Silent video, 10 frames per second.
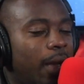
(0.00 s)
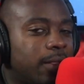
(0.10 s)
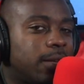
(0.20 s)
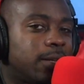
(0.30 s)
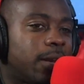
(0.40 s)
I
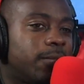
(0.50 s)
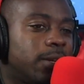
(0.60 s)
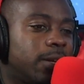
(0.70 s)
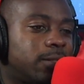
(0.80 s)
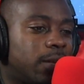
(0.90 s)
think Kevin
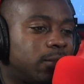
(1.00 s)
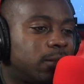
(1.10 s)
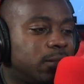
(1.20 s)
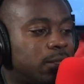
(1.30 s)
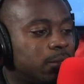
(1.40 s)
Gates
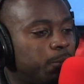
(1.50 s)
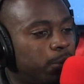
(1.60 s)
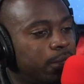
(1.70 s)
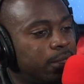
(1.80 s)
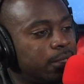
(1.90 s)
actually does a
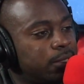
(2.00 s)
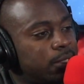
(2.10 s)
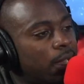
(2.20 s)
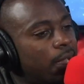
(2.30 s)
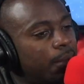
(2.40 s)
pretty good
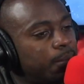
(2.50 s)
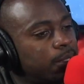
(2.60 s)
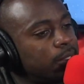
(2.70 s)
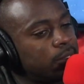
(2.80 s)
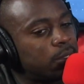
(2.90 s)
job
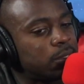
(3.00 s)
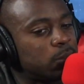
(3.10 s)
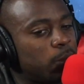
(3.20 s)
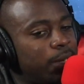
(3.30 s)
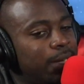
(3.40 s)
of the
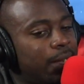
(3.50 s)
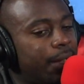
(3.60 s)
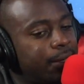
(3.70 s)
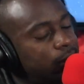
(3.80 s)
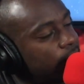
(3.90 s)
songs where he
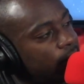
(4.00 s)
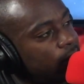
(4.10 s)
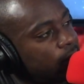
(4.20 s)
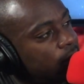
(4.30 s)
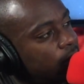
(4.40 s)
kind of
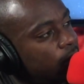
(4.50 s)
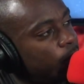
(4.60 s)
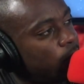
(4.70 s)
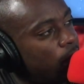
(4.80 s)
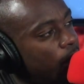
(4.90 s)
sings,
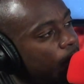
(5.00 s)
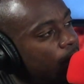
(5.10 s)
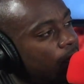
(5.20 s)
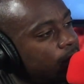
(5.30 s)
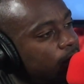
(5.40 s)
somewhat
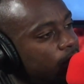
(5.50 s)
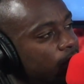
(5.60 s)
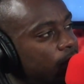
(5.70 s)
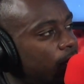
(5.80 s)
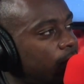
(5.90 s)
harmonizes
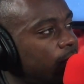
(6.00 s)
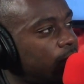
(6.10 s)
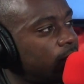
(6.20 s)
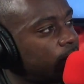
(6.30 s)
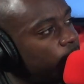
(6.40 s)
in. I think
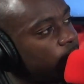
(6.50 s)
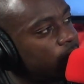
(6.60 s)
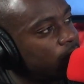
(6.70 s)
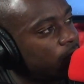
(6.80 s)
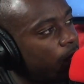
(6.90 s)
he does a pretty
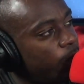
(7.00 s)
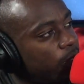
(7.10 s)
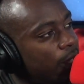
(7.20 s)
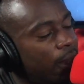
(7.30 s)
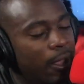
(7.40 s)
good job
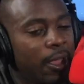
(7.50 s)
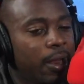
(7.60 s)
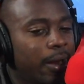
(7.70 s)
with that.